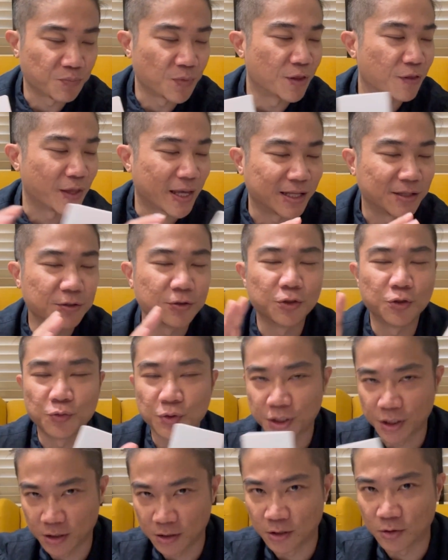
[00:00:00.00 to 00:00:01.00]
then you
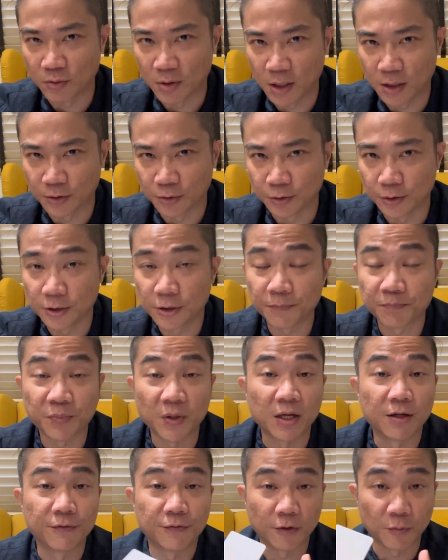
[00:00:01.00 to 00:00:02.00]
turn around,
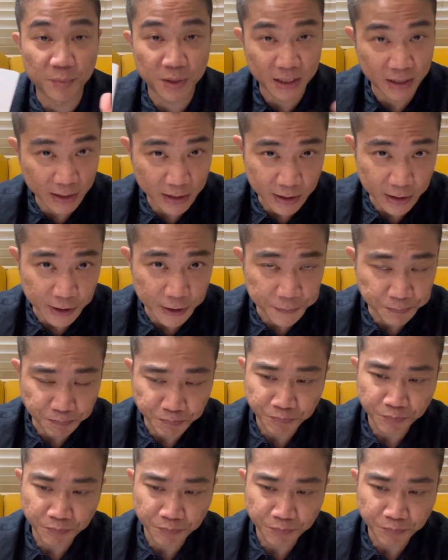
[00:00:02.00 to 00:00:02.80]
and from here